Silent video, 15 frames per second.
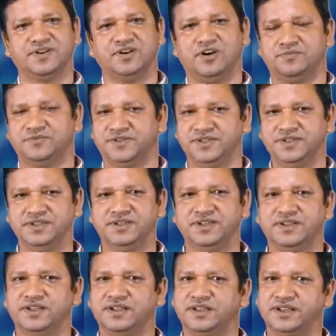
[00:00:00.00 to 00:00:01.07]
Option
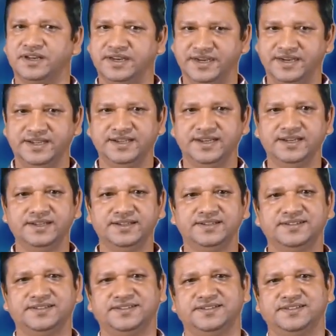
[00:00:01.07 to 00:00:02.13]
radial,
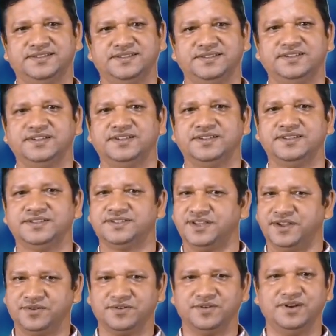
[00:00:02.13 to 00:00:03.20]

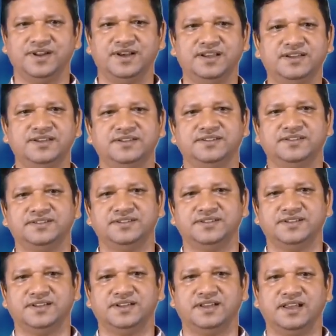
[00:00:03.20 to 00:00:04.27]
circular,
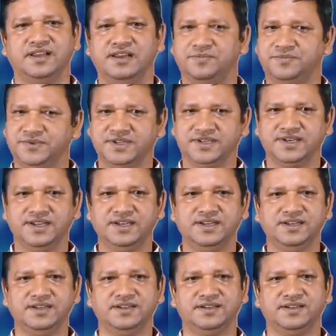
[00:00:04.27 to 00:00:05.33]

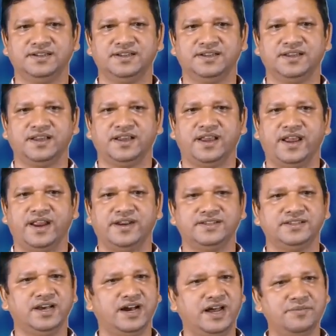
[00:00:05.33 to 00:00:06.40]
elliptical, and
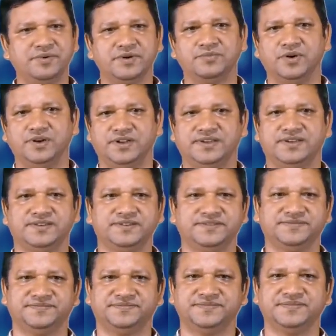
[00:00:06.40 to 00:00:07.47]
the hyperbolic.
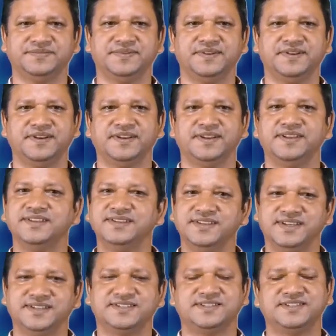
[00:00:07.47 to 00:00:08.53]

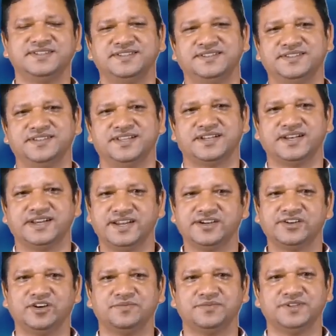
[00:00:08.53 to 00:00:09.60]
Yes, the
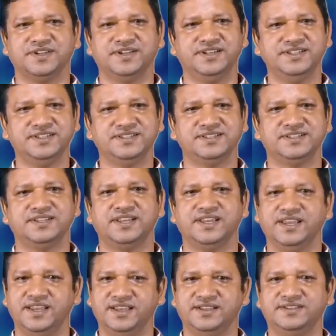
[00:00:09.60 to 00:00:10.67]
correct option is
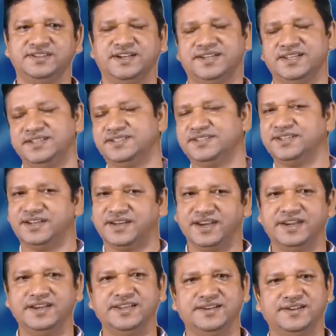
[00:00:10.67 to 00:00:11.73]
A, that is
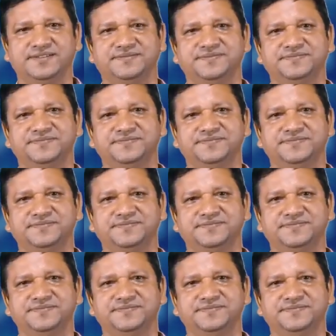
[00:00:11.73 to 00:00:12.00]
radial.